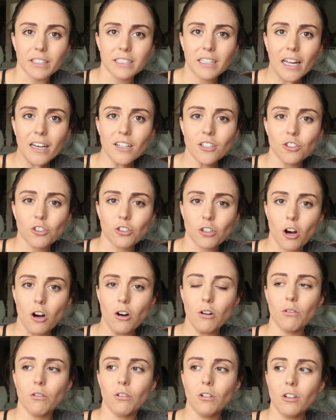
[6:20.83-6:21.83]
Like, that is
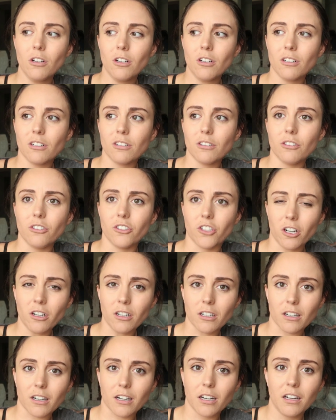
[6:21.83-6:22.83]
so
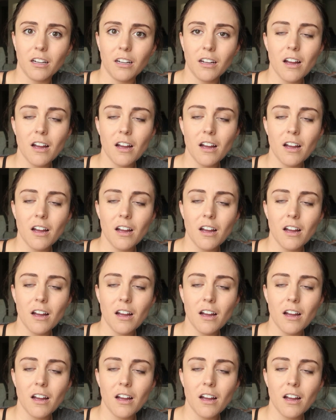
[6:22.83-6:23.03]
dark.